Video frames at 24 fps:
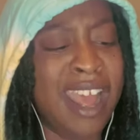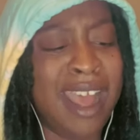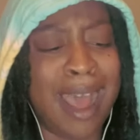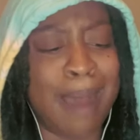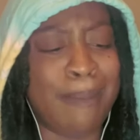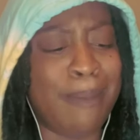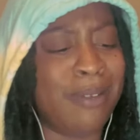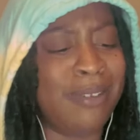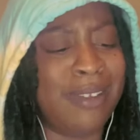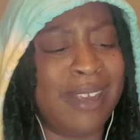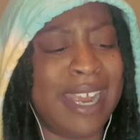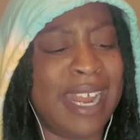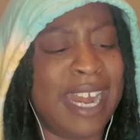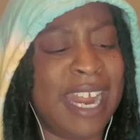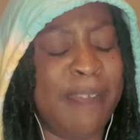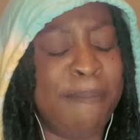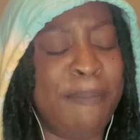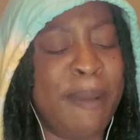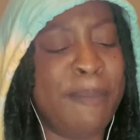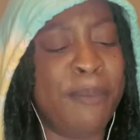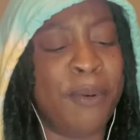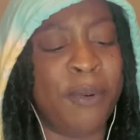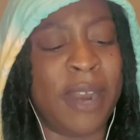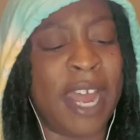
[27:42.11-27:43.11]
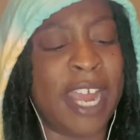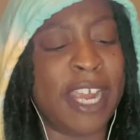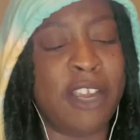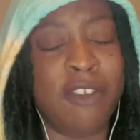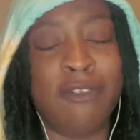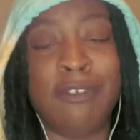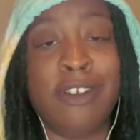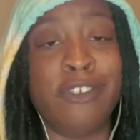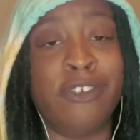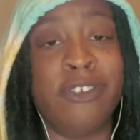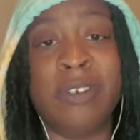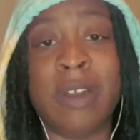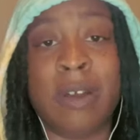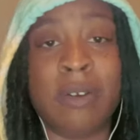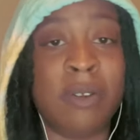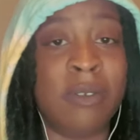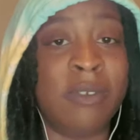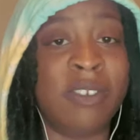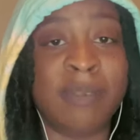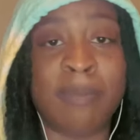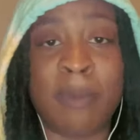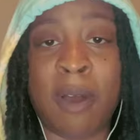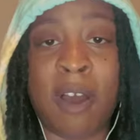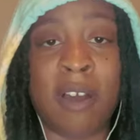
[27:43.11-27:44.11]
I'm also getting people like you because you don't do
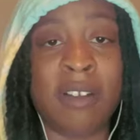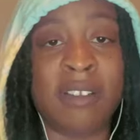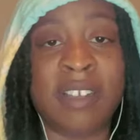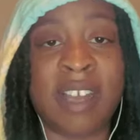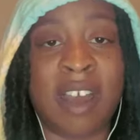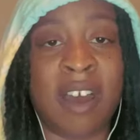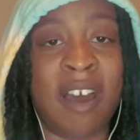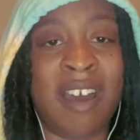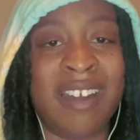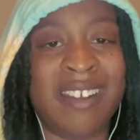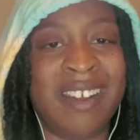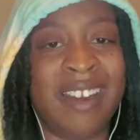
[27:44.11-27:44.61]
small talk.